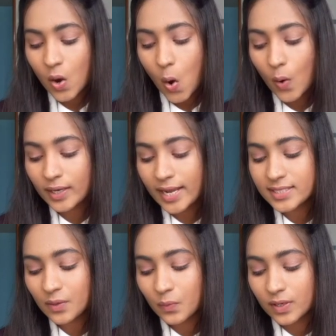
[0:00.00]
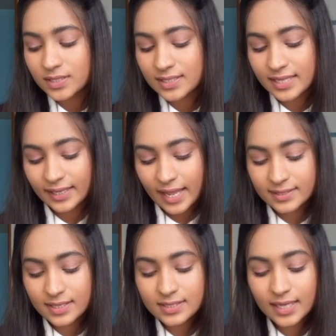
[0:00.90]
organizing words and
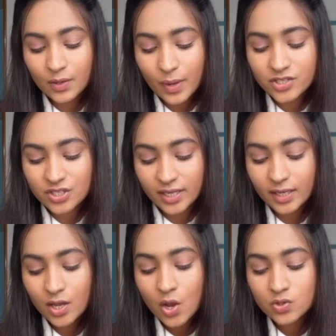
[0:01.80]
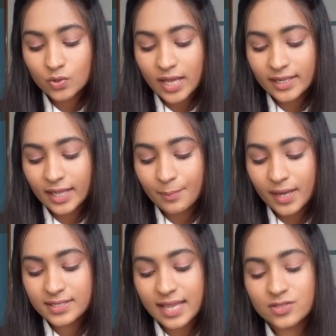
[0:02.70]
sentences sequentially so that they make
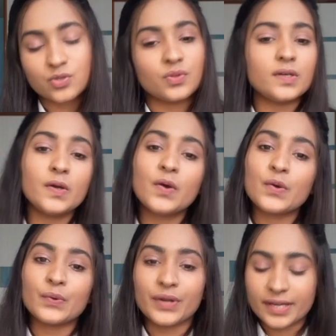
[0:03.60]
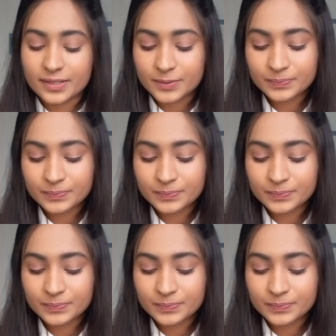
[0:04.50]
sense to the reader.